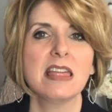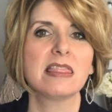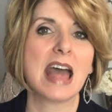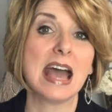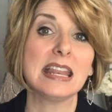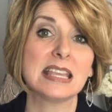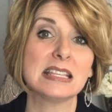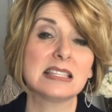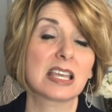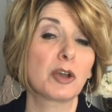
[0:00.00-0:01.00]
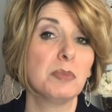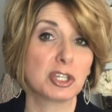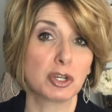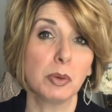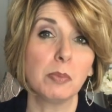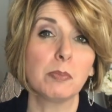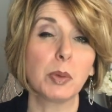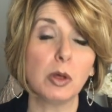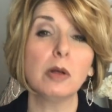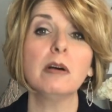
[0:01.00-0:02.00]
that is the
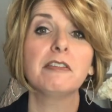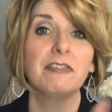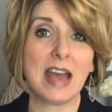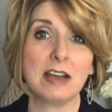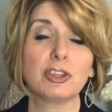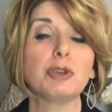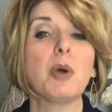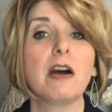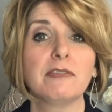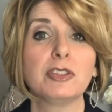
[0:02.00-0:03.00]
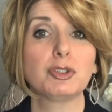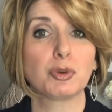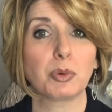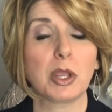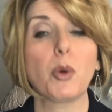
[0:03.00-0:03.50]
commissionable value of the jewelry,